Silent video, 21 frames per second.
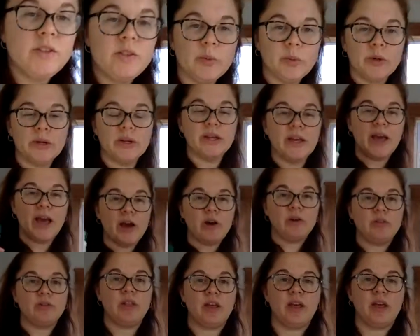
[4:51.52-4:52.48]
So we're going to
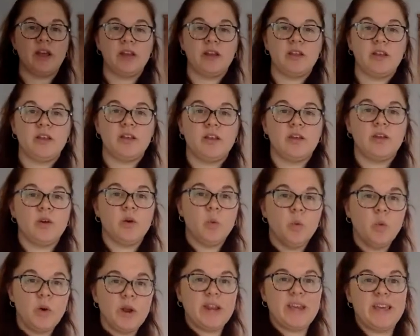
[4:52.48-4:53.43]
outline
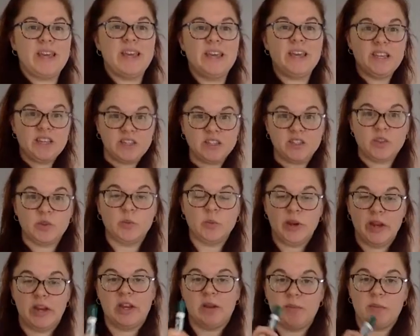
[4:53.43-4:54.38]
what is
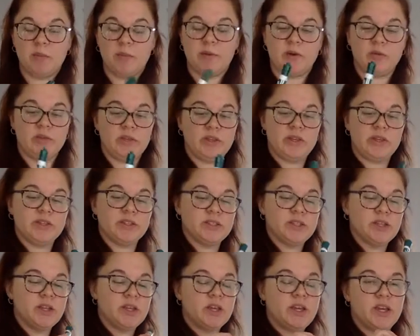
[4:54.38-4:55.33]
random about these
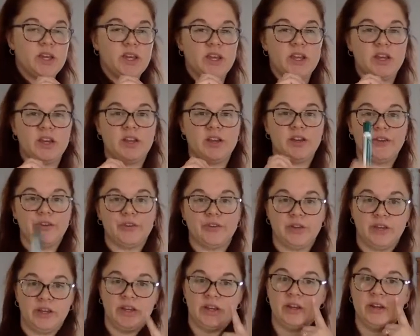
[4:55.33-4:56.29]
in
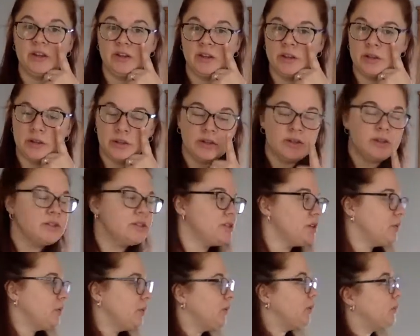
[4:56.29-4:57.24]
green.
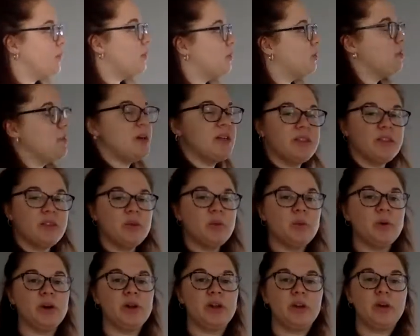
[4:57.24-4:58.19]
So we remember method
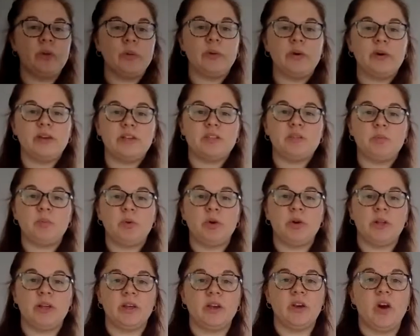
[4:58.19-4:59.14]
1 was
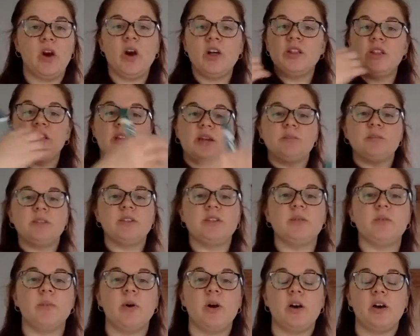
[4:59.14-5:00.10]
putting all the names into
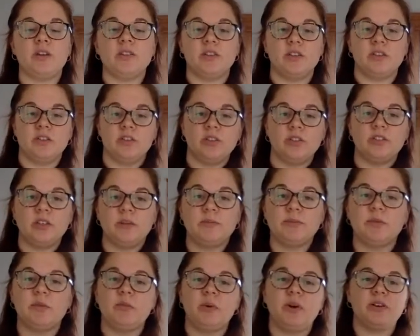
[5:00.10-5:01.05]
a box, all the girls'
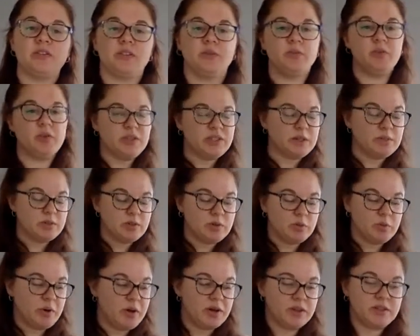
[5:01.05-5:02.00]
names in a box, all the boys' names in
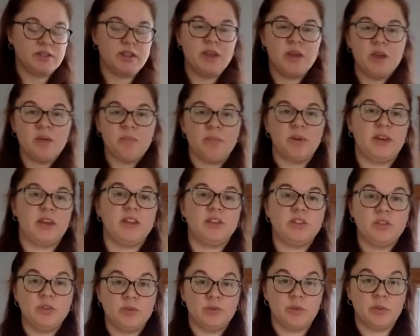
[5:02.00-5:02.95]
a box, picking
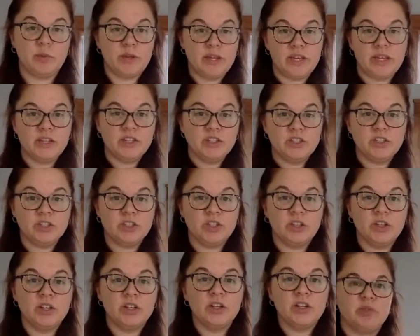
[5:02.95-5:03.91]
2 from
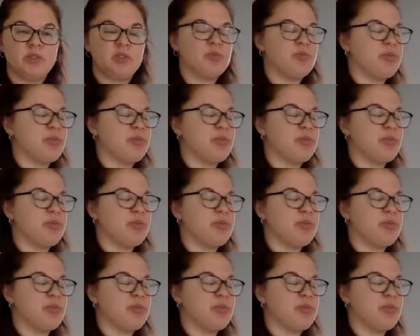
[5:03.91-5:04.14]
each. What's